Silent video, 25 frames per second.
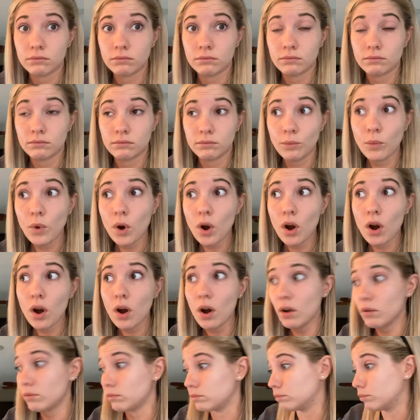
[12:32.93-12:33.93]

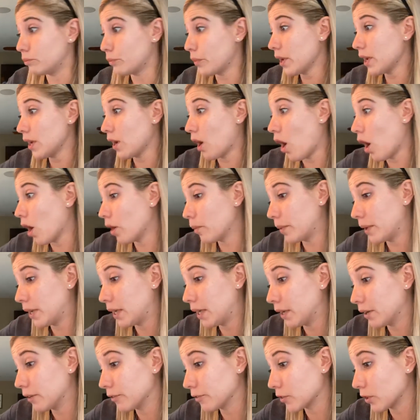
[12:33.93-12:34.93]
woo, we'd all be
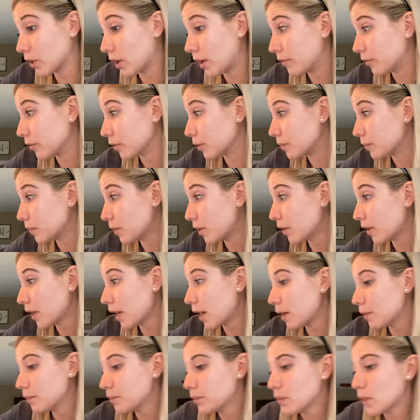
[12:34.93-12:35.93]
here forever,
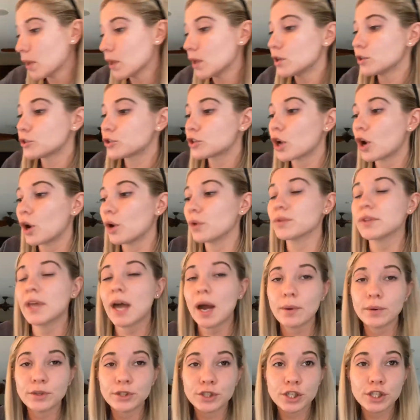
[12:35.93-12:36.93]
okay? So
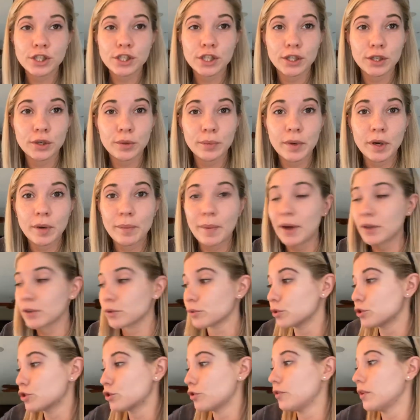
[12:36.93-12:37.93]
that was just a little bit about the
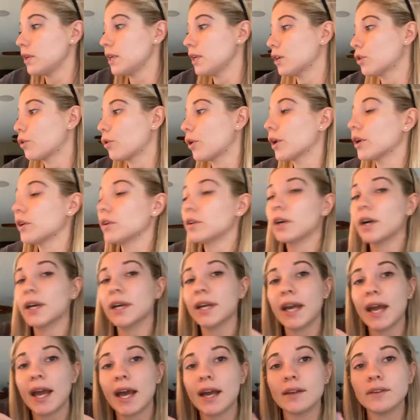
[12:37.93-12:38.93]
Rejuveniqe Oil.
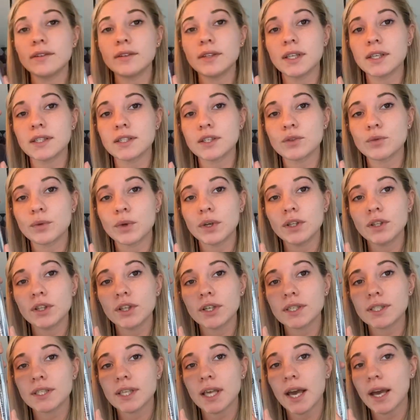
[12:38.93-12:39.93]
Again, this is what it
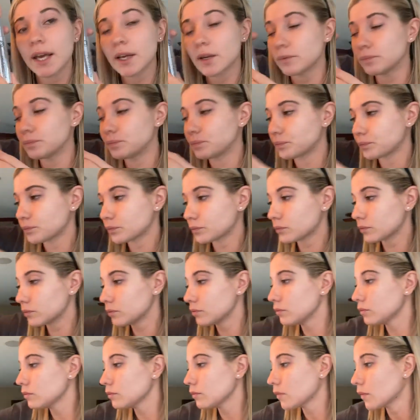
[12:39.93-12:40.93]
looks like.
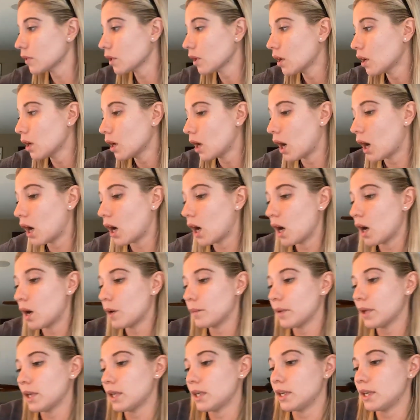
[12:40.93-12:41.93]

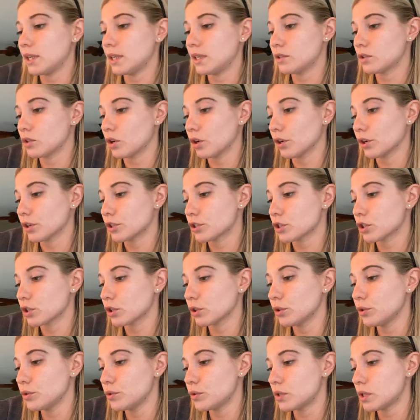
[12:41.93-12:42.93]
It is our
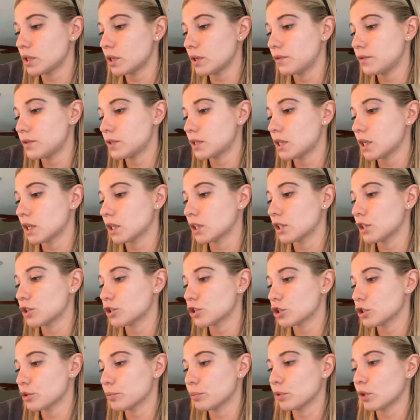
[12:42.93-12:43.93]
exclusive
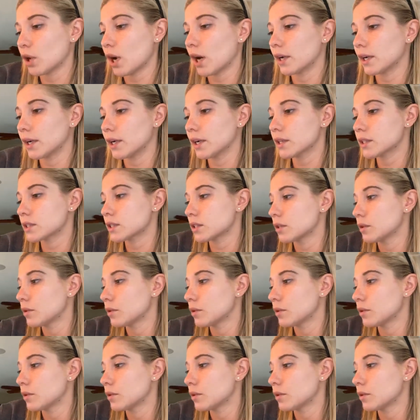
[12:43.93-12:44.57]
signature product.